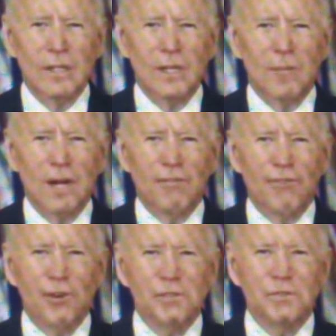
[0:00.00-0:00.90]
In my
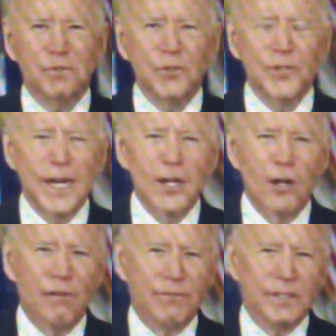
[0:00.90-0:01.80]
first full day in
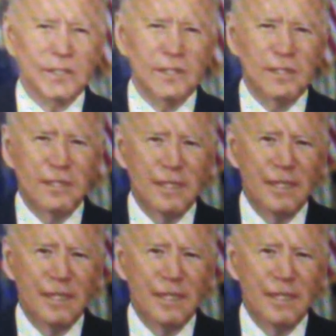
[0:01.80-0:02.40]
office,